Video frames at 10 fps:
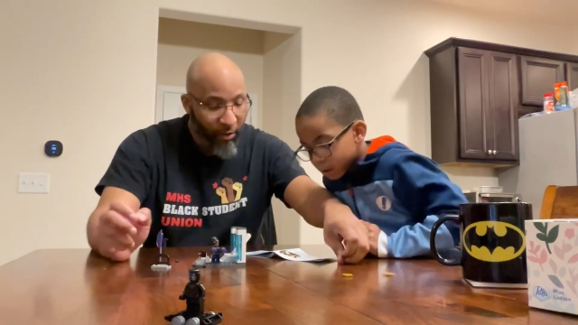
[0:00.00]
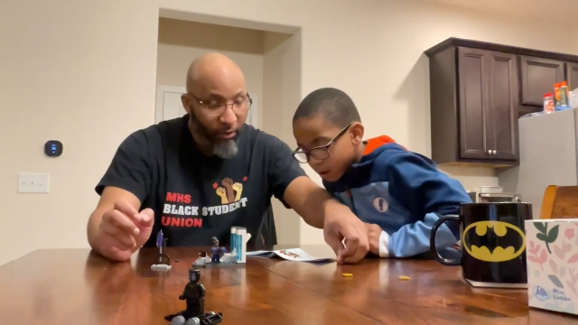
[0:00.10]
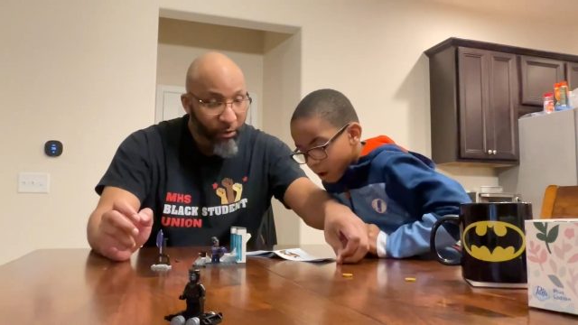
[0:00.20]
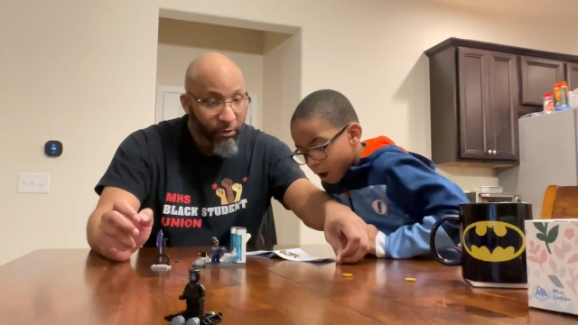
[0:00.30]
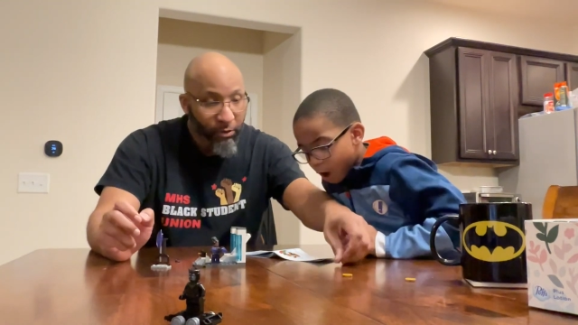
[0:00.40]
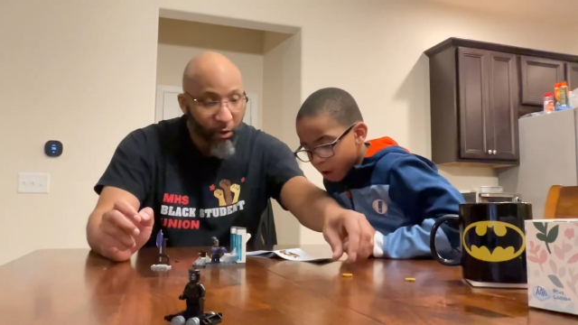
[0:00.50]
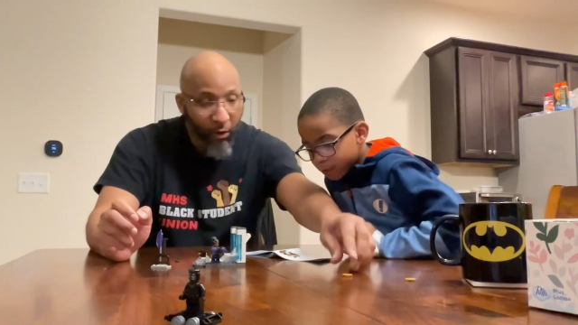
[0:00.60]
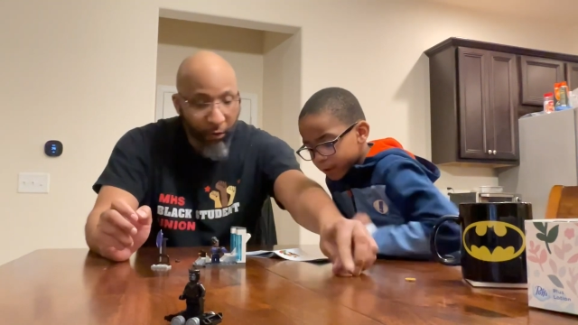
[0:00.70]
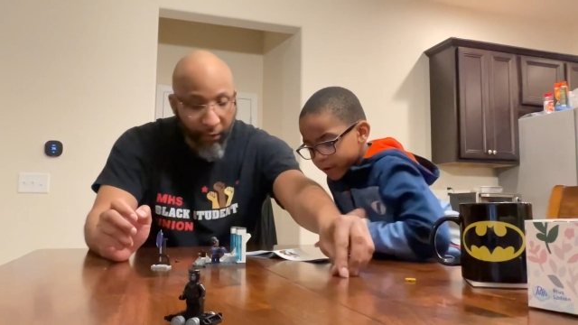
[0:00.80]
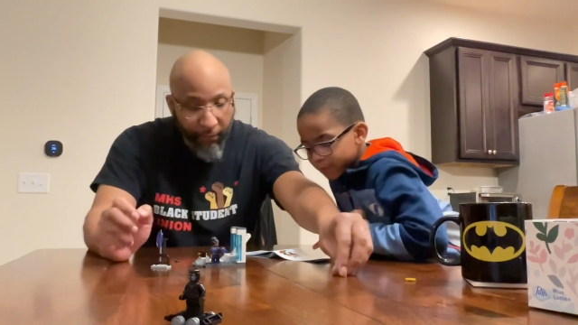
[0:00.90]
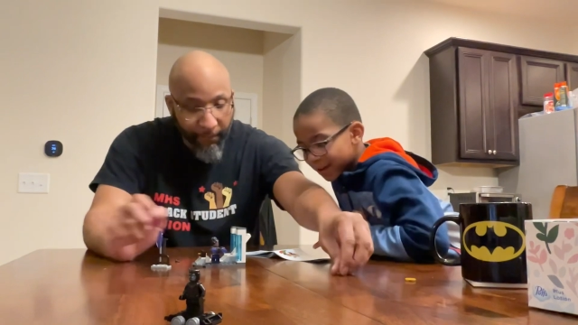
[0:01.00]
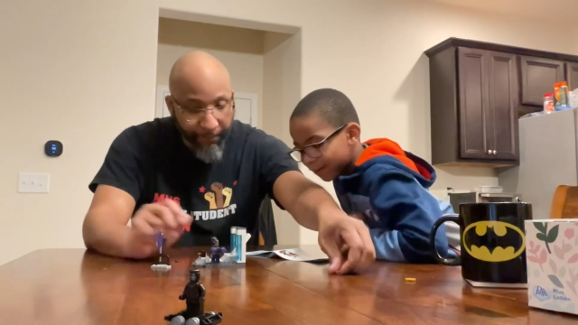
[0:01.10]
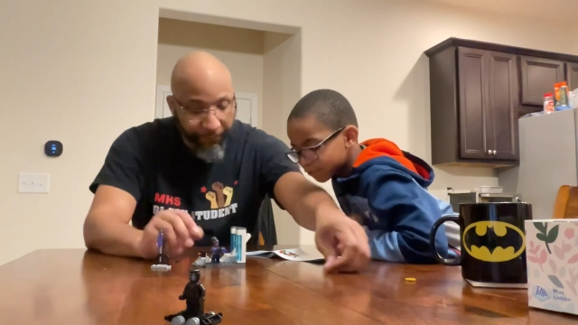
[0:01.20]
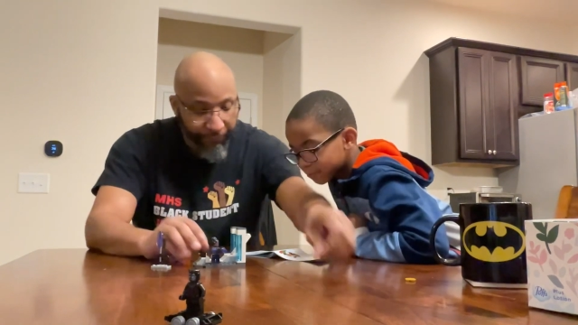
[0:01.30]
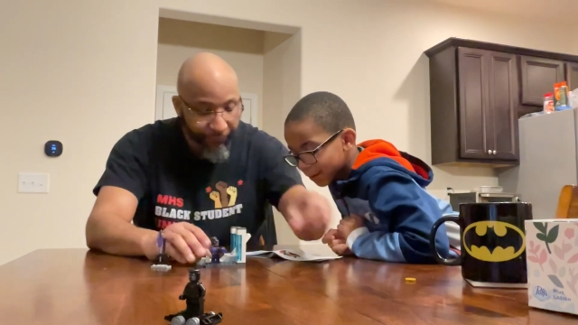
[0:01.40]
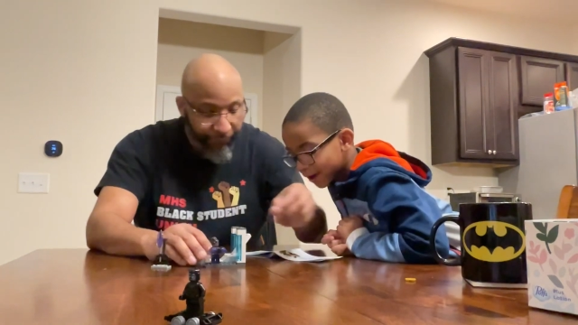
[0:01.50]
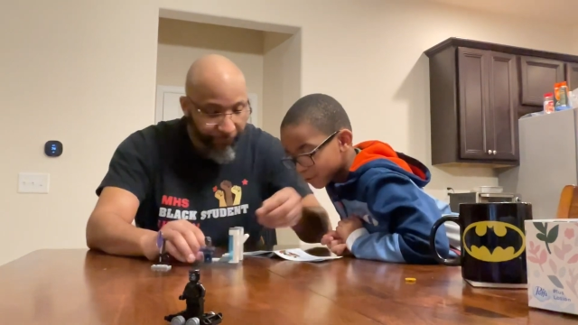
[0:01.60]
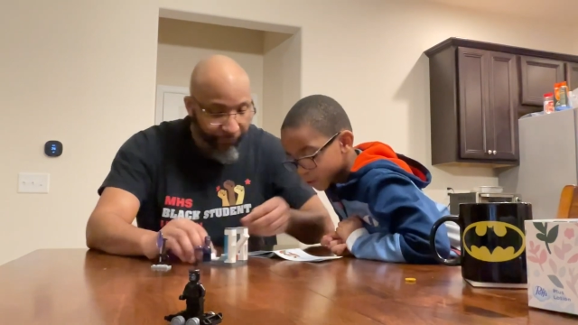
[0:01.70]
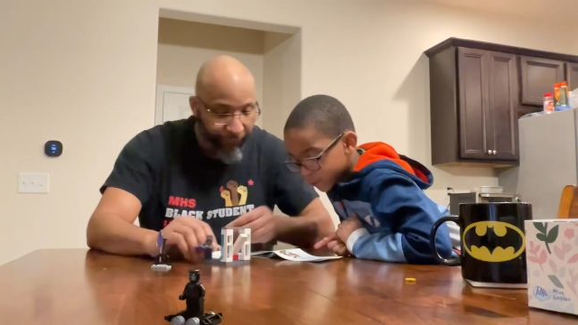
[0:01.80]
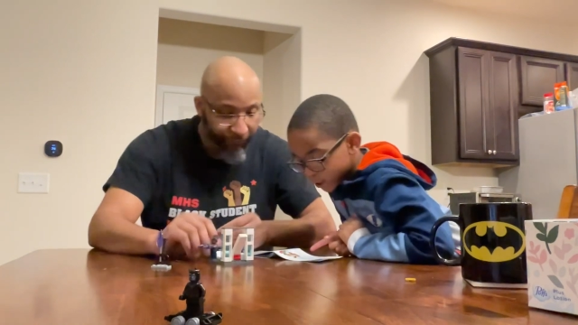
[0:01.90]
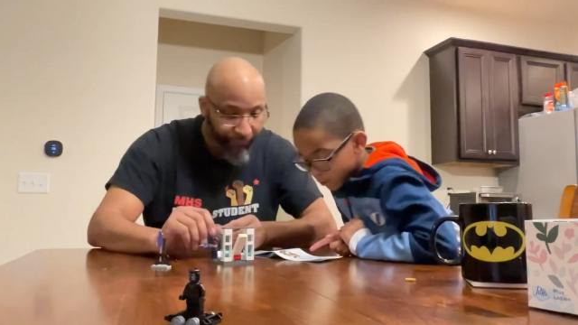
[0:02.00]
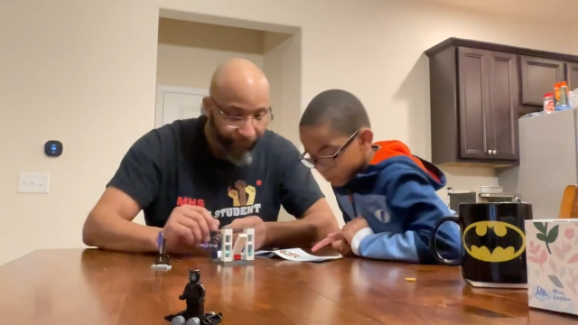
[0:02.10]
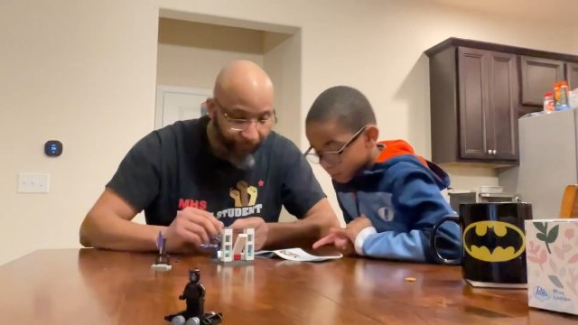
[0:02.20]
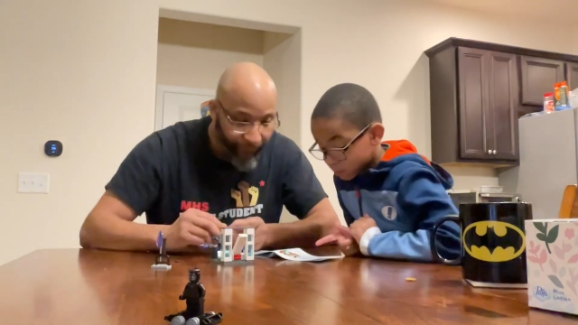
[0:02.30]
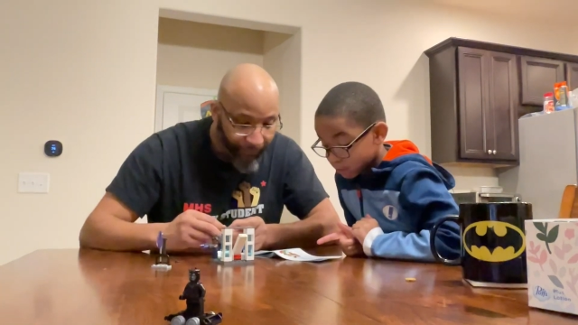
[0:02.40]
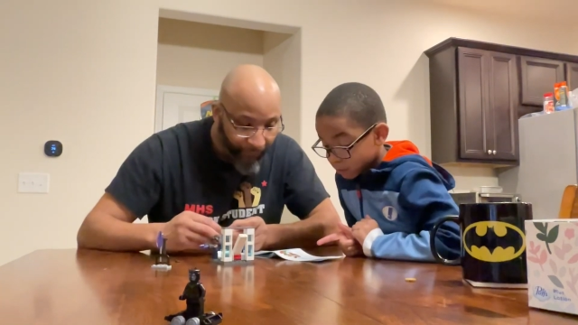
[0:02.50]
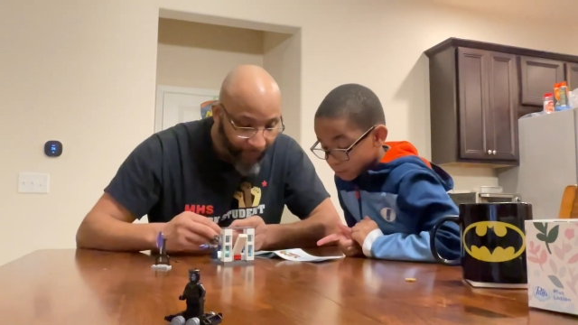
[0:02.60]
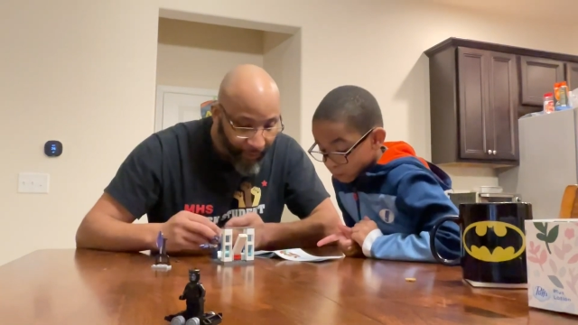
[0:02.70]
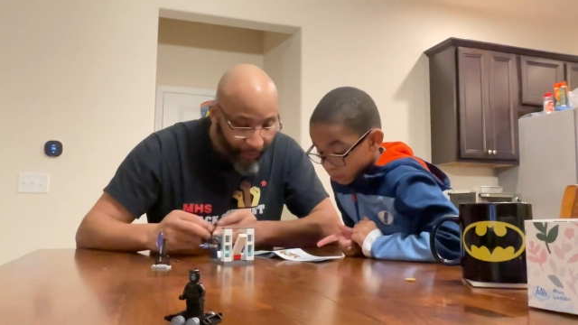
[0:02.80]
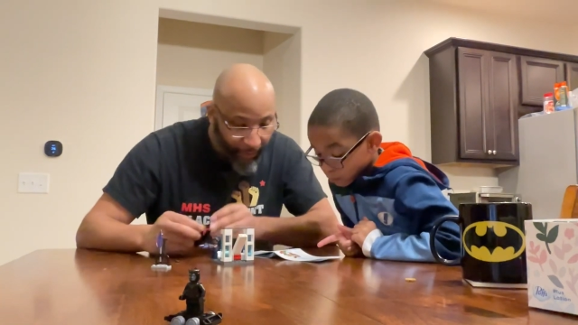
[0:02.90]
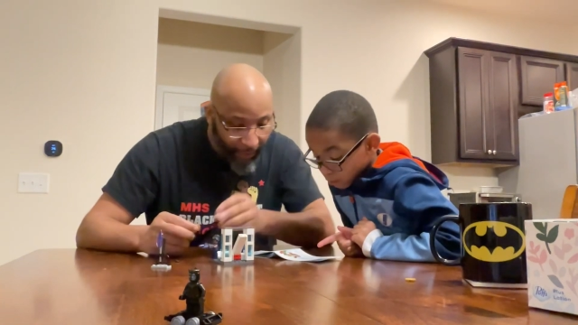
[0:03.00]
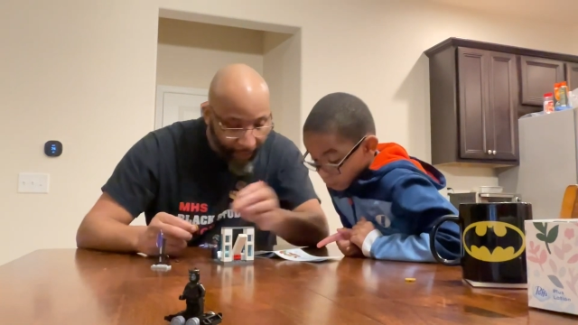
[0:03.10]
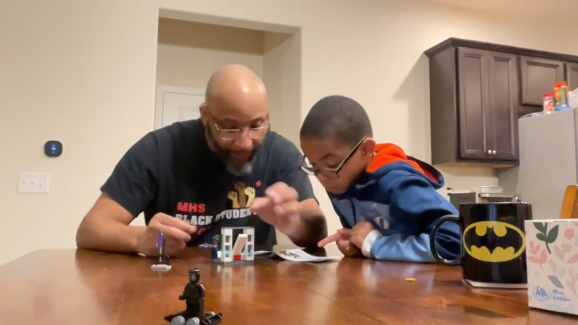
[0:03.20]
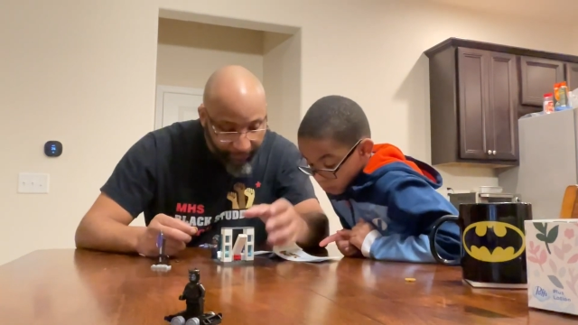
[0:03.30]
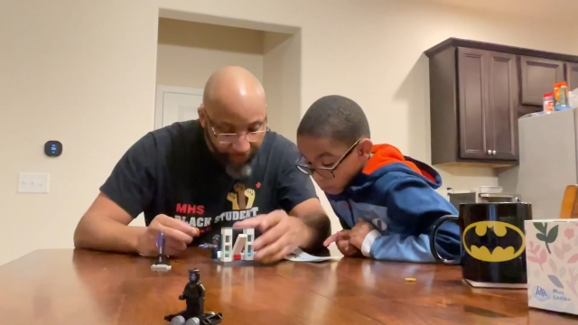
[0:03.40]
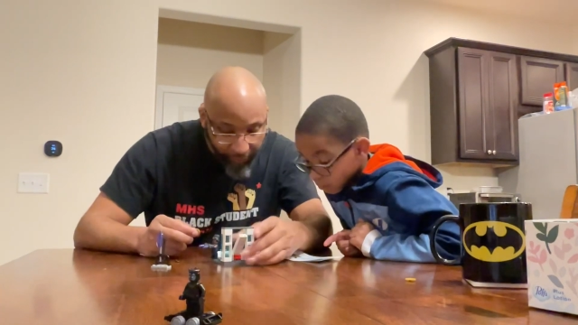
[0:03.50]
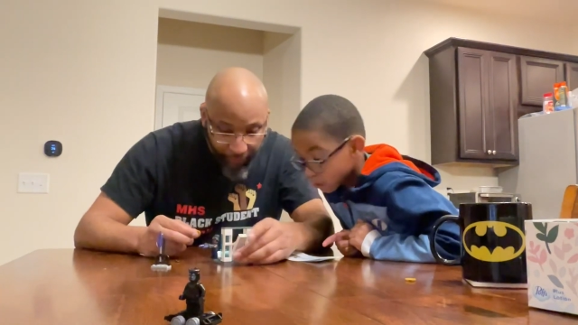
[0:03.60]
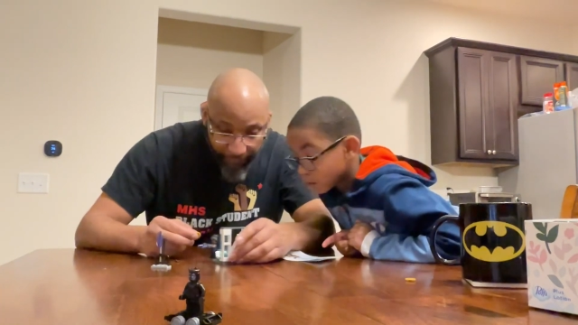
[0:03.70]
Speaker 1: Oh, so, they um, even have a pirate thing. They got them, two of